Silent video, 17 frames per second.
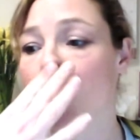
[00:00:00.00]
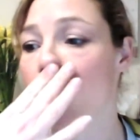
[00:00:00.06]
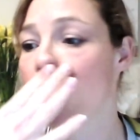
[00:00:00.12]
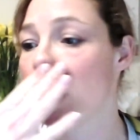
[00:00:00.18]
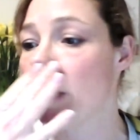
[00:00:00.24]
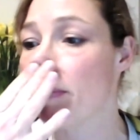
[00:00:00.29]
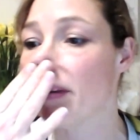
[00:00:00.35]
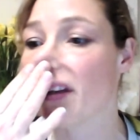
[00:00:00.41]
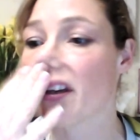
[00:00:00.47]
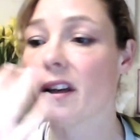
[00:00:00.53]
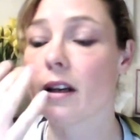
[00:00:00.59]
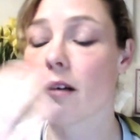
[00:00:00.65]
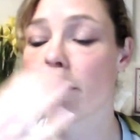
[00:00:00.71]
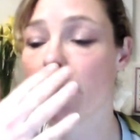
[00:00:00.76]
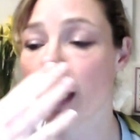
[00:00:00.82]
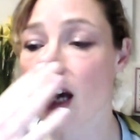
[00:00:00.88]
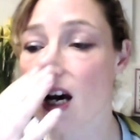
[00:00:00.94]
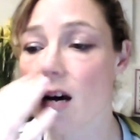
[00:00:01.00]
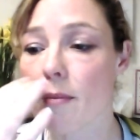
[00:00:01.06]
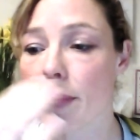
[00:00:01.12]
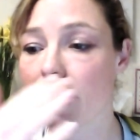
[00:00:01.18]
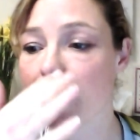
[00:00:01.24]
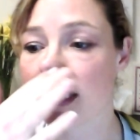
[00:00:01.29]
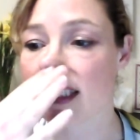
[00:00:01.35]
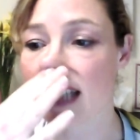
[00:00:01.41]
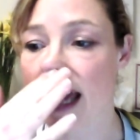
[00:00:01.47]
People are going to ring
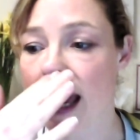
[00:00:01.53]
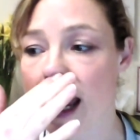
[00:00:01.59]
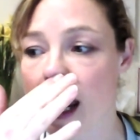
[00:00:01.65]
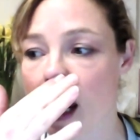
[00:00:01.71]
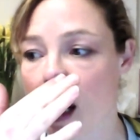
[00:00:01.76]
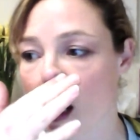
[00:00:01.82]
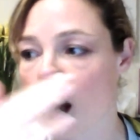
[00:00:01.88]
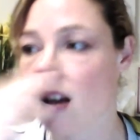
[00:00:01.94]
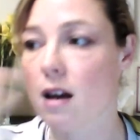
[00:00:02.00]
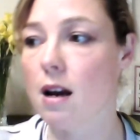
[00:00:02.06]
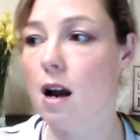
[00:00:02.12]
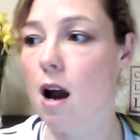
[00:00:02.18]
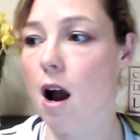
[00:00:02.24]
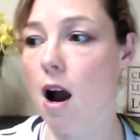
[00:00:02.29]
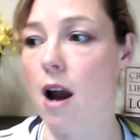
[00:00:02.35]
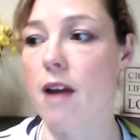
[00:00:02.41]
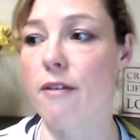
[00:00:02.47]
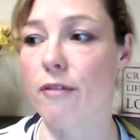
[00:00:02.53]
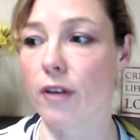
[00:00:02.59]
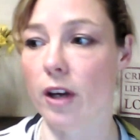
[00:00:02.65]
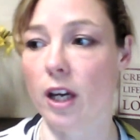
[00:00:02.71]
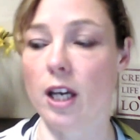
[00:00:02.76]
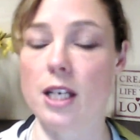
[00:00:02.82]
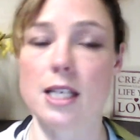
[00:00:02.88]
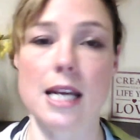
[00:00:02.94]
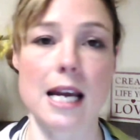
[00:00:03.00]
up and say, I've
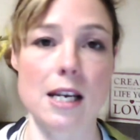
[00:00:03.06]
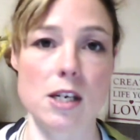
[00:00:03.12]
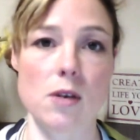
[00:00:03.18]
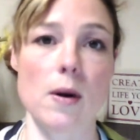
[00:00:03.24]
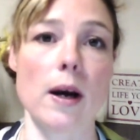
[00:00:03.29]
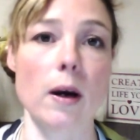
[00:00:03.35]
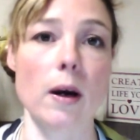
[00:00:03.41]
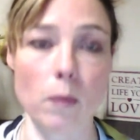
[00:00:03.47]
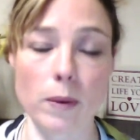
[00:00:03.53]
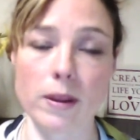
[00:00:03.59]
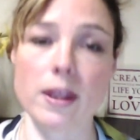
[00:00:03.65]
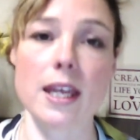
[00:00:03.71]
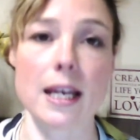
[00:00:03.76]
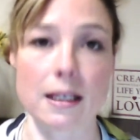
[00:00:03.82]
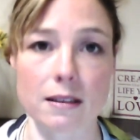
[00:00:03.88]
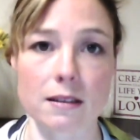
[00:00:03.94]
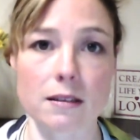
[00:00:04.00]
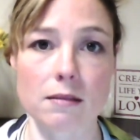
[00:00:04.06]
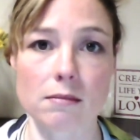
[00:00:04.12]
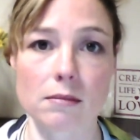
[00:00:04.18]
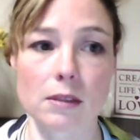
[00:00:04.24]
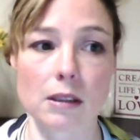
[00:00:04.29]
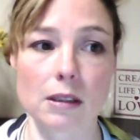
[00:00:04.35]
heard, can you help with this?